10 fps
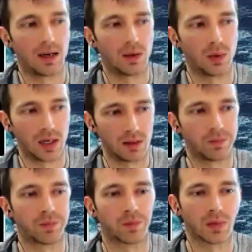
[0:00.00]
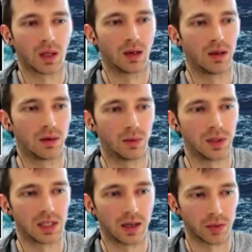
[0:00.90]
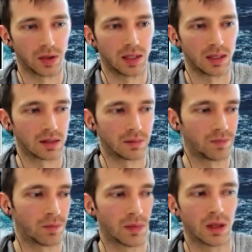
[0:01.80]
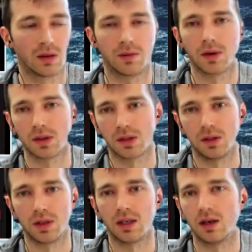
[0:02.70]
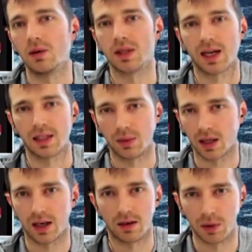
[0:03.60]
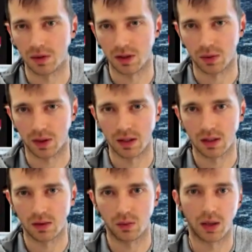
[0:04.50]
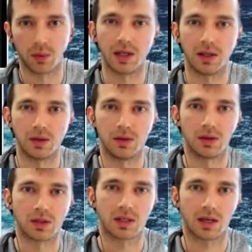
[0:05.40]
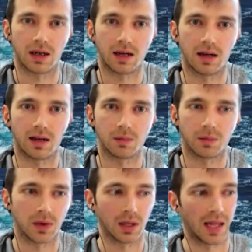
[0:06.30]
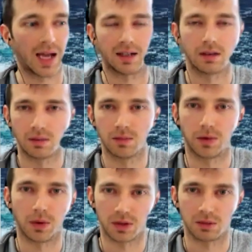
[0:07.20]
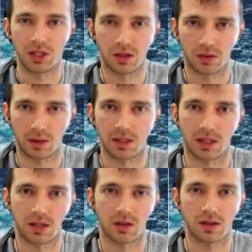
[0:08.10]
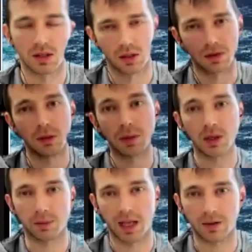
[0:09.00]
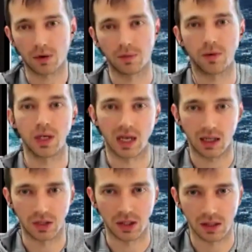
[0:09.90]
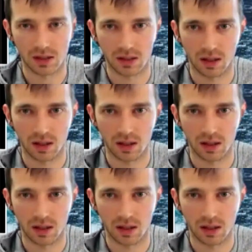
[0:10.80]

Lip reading: Well, we saw three things. First, you didn't know exactly what kind of bird this was when we used the Latin for the species representations. So if you build a platform for ecologists,